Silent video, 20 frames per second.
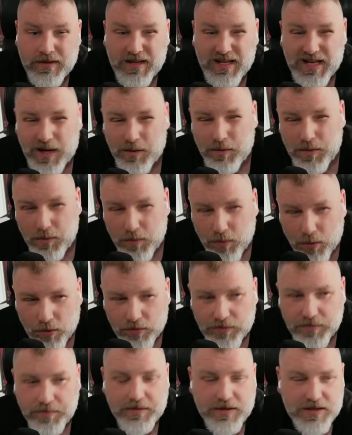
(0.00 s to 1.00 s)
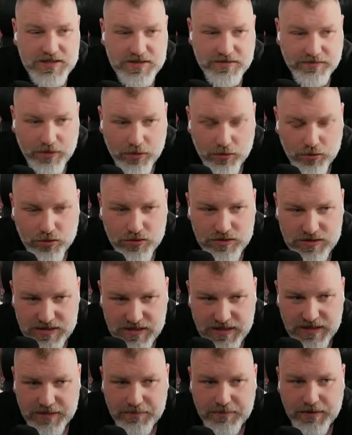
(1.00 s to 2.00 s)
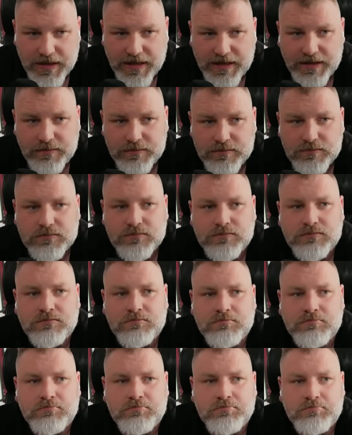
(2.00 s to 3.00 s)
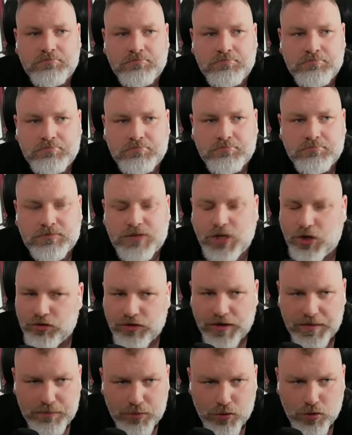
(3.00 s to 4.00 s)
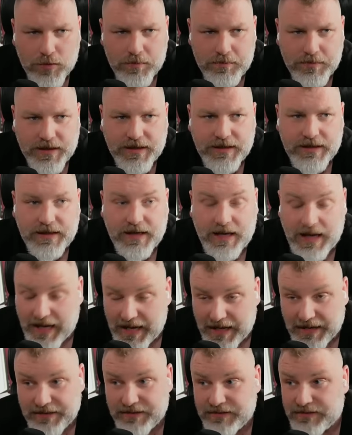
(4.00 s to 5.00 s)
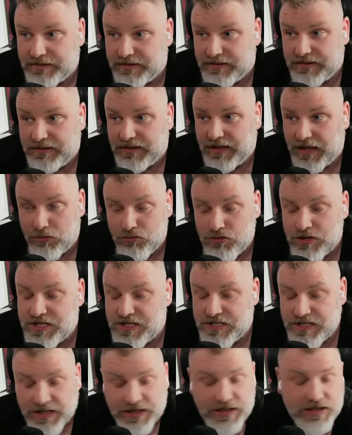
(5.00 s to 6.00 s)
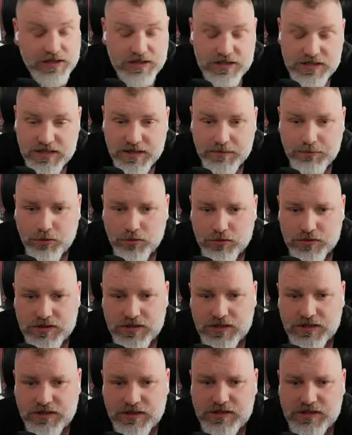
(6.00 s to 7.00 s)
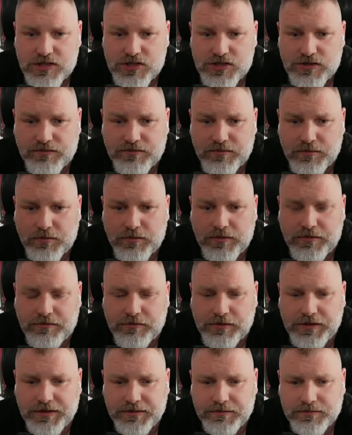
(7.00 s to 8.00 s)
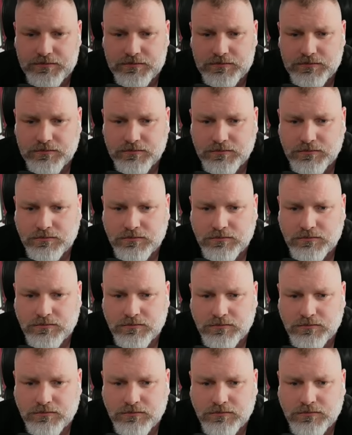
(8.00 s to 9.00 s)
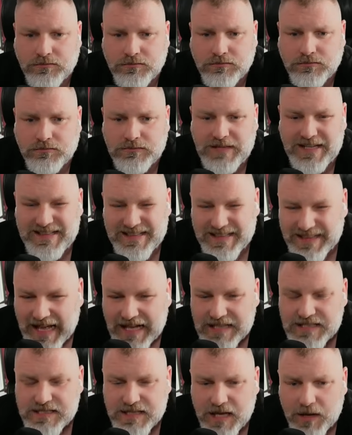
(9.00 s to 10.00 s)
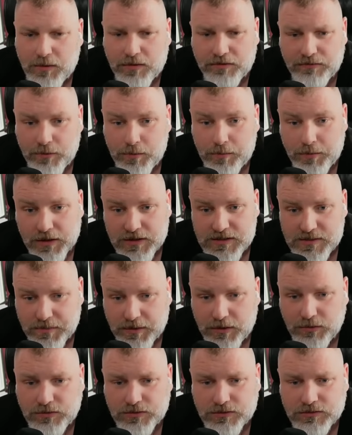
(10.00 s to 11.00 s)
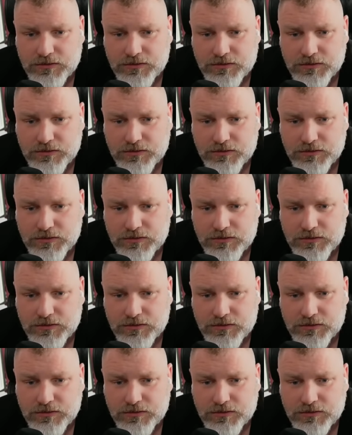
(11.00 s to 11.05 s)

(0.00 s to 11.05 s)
And we won't because of our own silly play, downright poor play, and a ridiculously poor decision from a referee. And that's not what football's about.